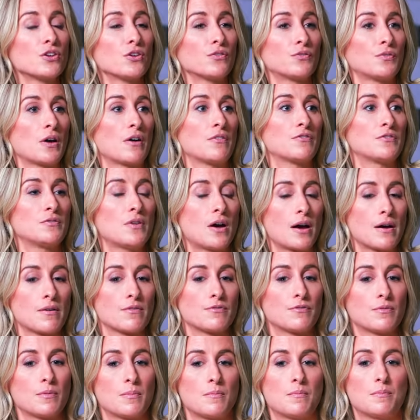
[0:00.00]
of of,
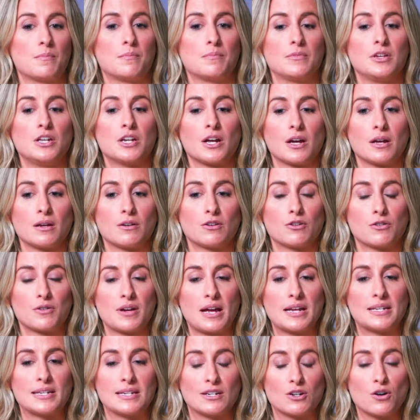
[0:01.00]
of you know
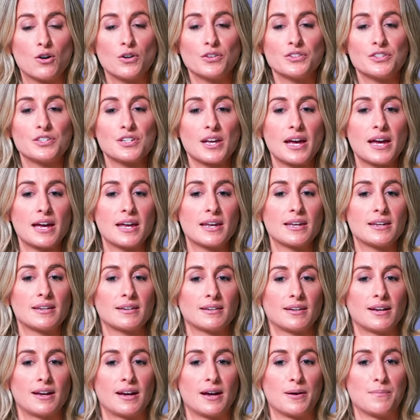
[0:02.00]
creating
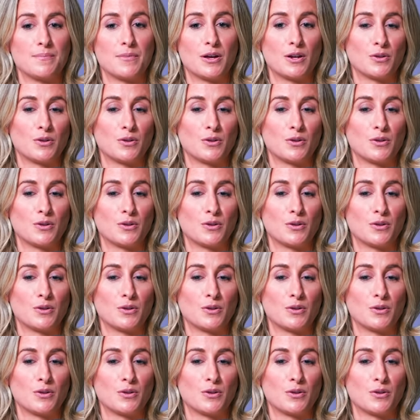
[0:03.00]
content um,